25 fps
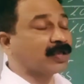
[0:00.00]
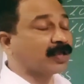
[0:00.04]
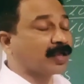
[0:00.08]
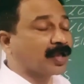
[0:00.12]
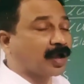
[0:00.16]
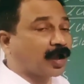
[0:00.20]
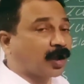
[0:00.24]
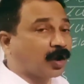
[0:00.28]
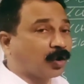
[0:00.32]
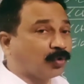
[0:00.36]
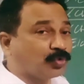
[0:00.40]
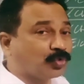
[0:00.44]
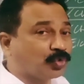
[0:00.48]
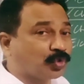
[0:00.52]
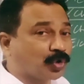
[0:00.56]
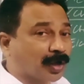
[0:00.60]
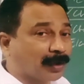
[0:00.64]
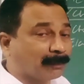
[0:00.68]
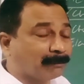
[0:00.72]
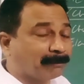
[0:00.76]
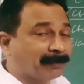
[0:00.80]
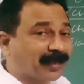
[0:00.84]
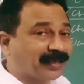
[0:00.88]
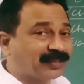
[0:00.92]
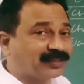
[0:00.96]
How to
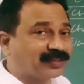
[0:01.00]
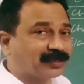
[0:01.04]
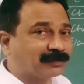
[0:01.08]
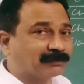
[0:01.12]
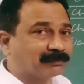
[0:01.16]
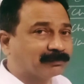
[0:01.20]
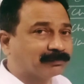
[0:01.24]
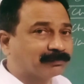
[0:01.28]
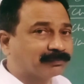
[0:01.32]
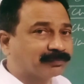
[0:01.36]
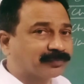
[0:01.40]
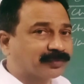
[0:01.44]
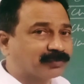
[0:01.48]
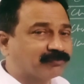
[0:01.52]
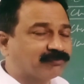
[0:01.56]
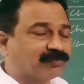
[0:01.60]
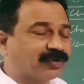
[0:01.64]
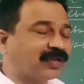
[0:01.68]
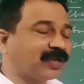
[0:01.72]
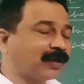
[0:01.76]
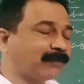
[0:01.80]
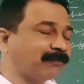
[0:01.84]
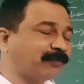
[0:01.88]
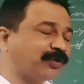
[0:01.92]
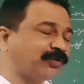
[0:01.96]
apply them will
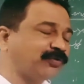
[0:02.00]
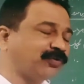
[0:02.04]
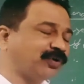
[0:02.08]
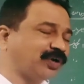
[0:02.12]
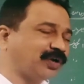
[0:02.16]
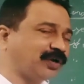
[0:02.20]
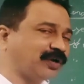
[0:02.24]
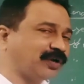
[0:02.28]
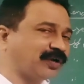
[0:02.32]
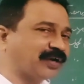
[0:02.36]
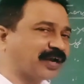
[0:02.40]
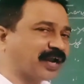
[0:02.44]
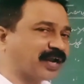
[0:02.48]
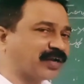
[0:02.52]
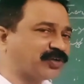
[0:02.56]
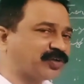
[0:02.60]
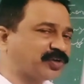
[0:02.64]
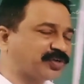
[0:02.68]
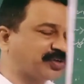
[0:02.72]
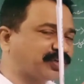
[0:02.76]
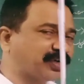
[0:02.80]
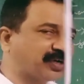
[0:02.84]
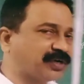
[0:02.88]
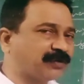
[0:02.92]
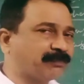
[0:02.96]
come in your
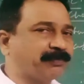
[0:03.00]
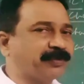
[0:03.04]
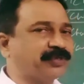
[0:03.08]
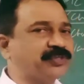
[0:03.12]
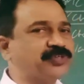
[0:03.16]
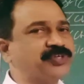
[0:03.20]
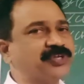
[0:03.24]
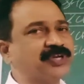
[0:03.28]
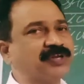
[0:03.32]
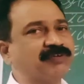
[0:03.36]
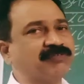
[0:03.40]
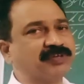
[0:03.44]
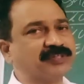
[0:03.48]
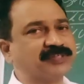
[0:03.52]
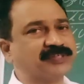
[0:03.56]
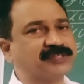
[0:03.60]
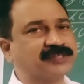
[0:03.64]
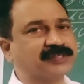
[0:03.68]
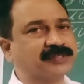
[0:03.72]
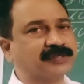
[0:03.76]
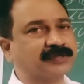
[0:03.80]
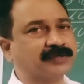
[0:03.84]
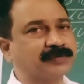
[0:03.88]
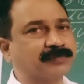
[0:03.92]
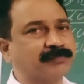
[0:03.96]
graduation and PG
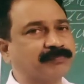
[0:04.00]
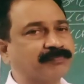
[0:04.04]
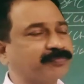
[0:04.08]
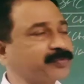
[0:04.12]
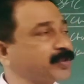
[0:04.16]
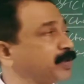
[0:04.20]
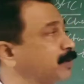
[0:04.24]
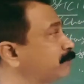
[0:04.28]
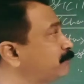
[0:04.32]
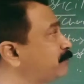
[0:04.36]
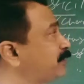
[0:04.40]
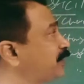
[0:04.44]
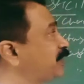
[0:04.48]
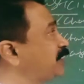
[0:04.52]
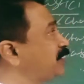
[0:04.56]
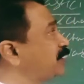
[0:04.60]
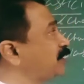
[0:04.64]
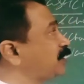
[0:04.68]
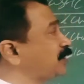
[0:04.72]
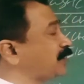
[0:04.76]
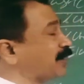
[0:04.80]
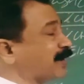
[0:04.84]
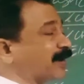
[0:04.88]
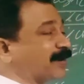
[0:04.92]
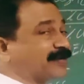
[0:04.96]
levels. But here
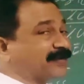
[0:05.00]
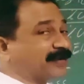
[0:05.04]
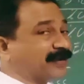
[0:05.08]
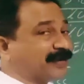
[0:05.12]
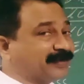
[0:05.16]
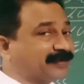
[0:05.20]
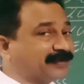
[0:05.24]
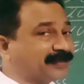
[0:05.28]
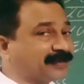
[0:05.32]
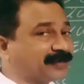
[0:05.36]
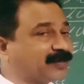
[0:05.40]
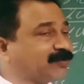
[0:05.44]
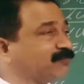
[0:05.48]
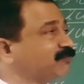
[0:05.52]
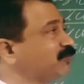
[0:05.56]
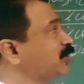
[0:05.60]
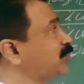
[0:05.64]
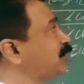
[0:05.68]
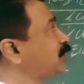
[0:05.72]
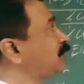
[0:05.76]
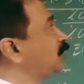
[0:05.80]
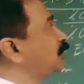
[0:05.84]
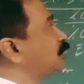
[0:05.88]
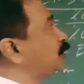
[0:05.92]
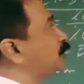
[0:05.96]
at inter
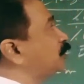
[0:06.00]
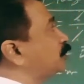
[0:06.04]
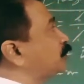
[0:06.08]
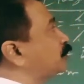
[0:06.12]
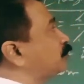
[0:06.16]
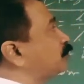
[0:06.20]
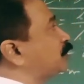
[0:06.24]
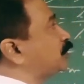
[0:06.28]
level, you will